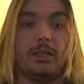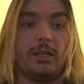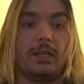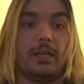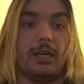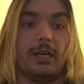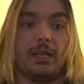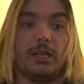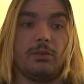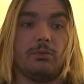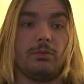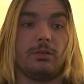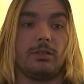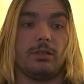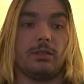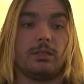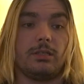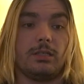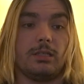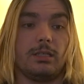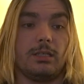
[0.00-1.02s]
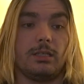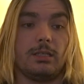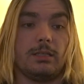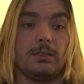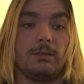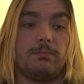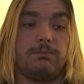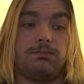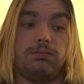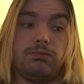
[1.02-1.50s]
And it was
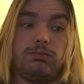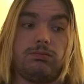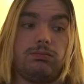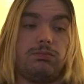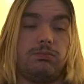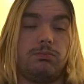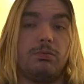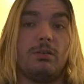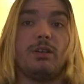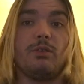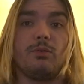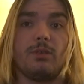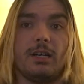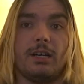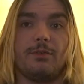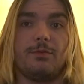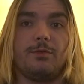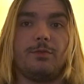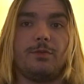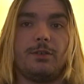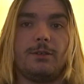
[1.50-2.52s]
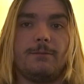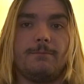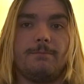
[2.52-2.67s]
uh, pretty rough.